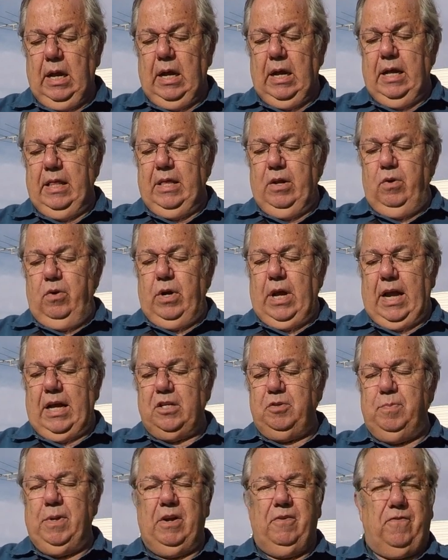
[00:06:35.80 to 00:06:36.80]
There
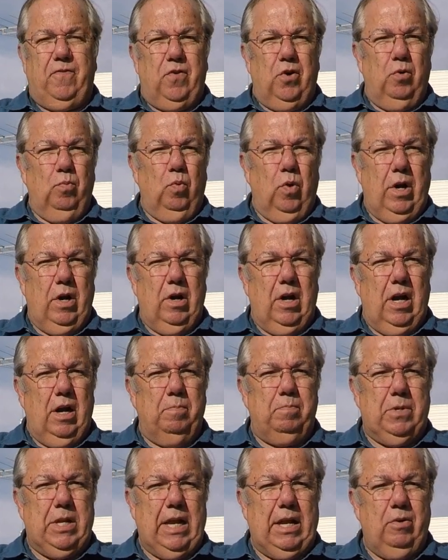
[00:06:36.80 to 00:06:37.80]
has been a firmware
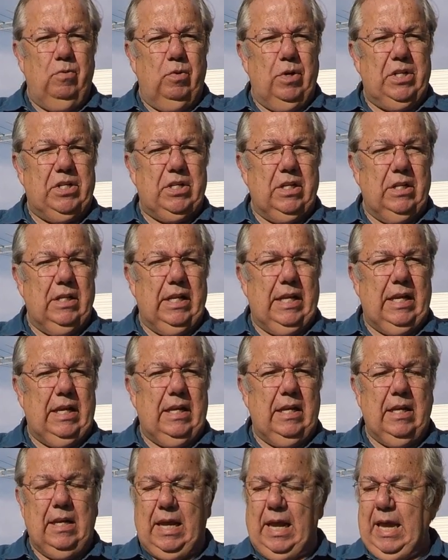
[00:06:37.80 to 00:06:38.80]
update
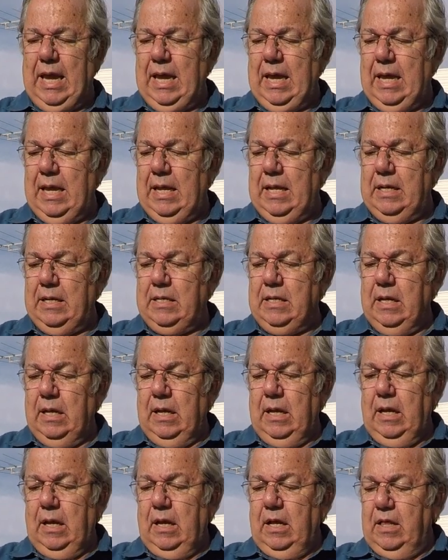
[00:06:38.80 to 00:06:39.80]
recently, and
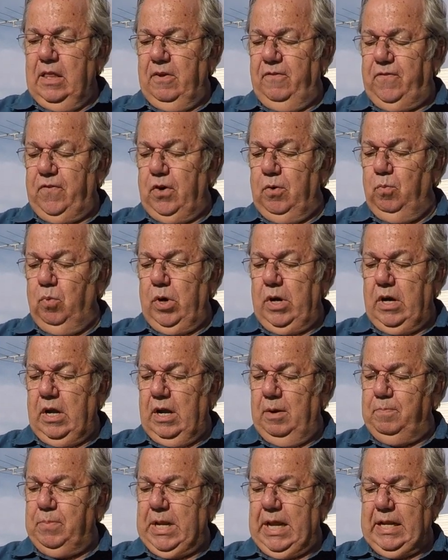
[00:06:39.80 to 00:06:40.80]
the firmware
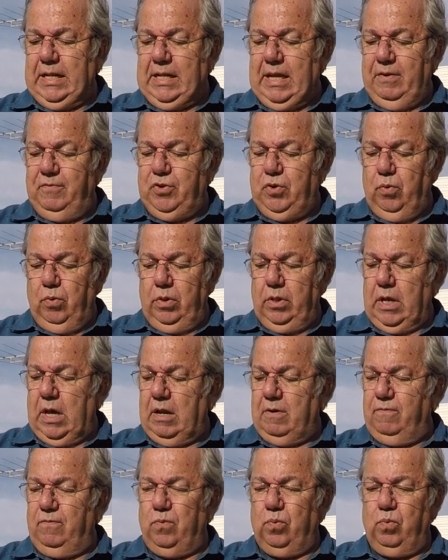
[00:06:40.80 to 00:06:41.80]
update gives you a
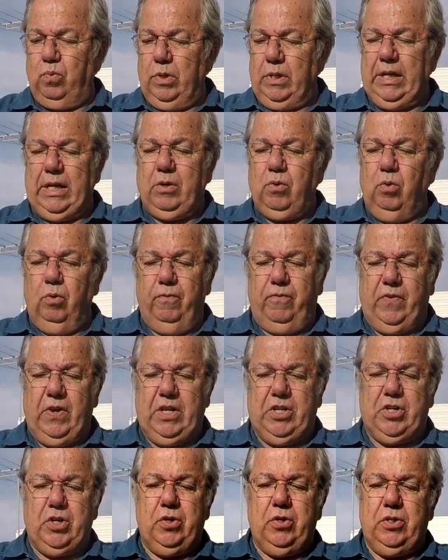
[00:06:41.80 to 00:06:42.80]
lot of really cool
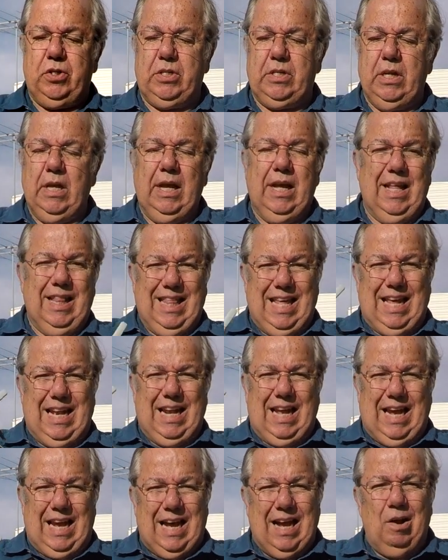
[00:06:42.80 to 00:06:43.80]
features that
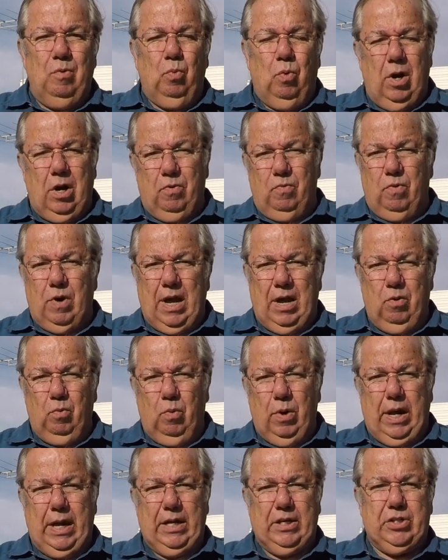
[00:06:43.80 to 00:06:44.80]
I want right
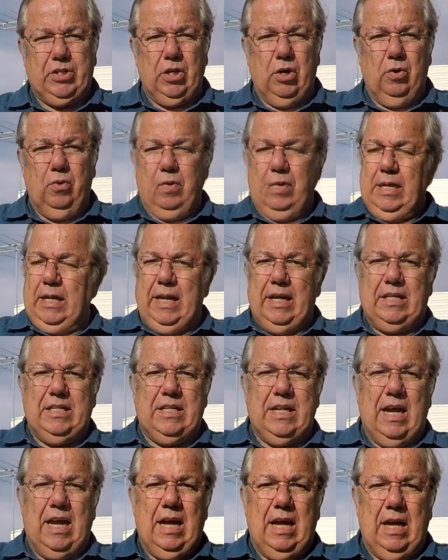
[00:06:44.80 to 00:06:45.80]
away. So next
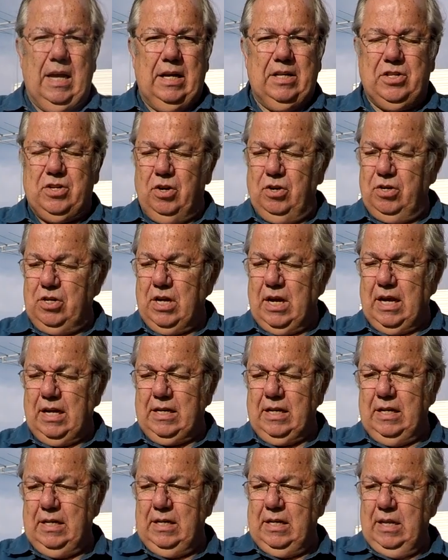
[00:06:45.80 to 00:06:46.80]
time I start
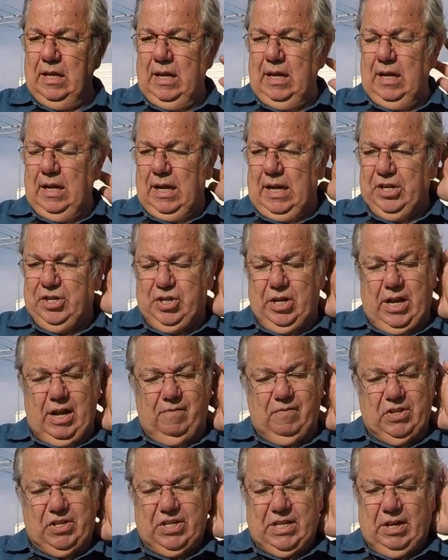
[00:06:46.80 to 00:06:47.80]
talking, I should
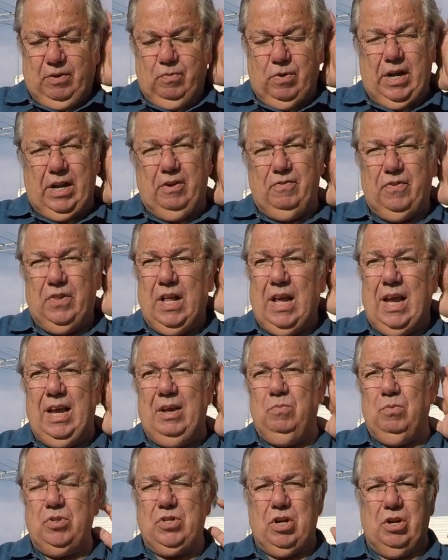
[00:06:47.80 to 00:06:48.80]
have this thing ready to fly,
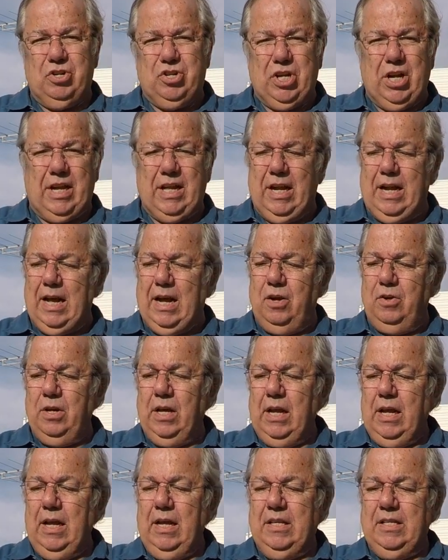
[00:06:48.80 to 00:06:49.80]
and we'll start checking it out,
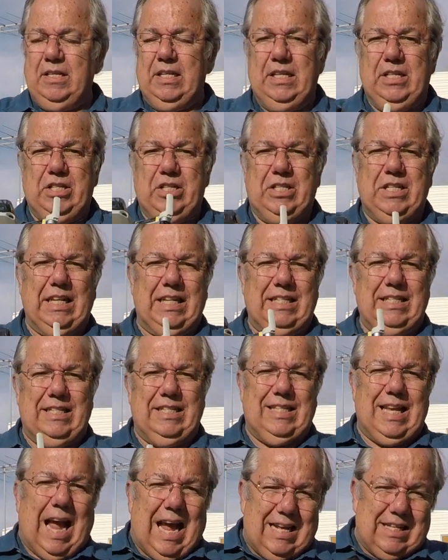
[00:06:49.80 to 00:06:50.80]
see just
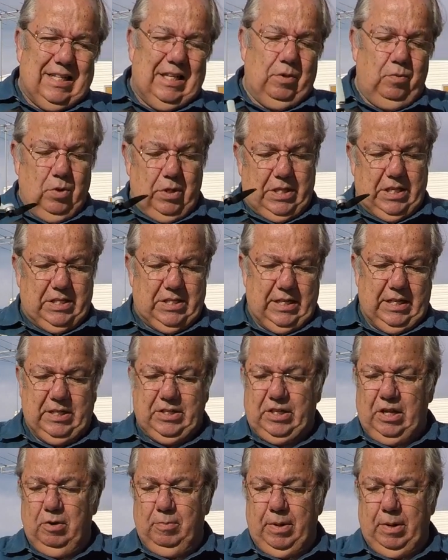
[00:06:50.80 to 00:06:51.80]
exactly what this thing is
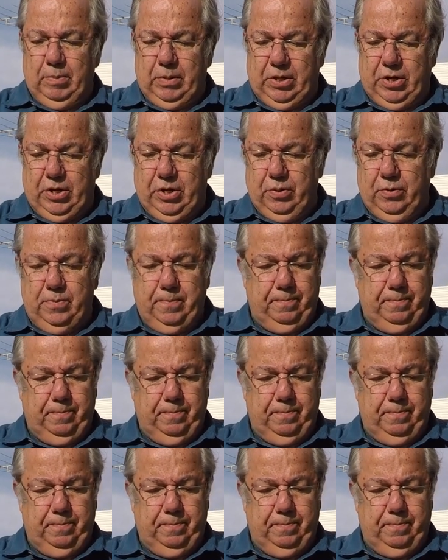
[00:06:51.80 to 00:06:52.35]
going to be able to do.